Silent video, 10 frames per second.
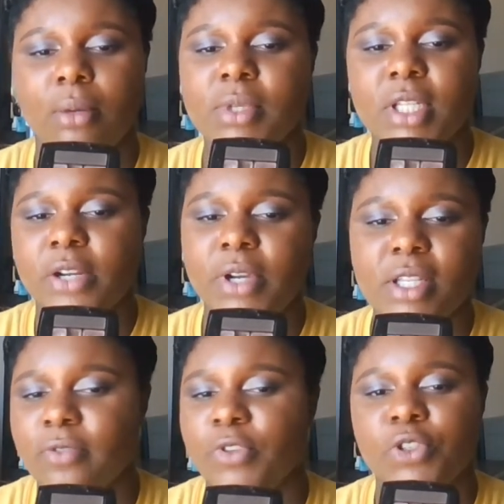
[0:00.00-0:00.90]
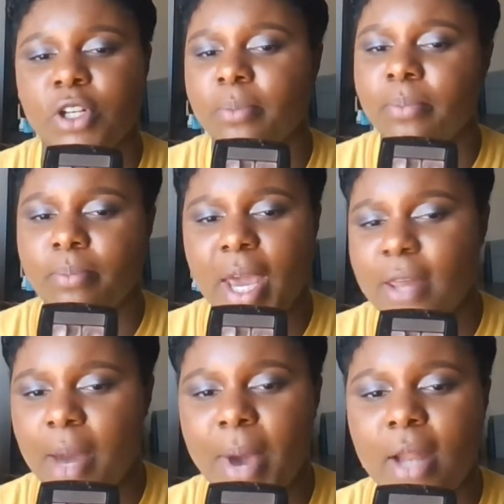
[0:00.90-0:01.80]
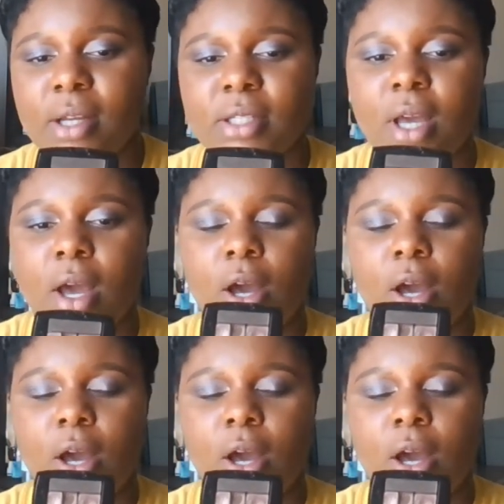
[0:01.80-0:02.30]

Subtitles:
series and future Pan That palettes,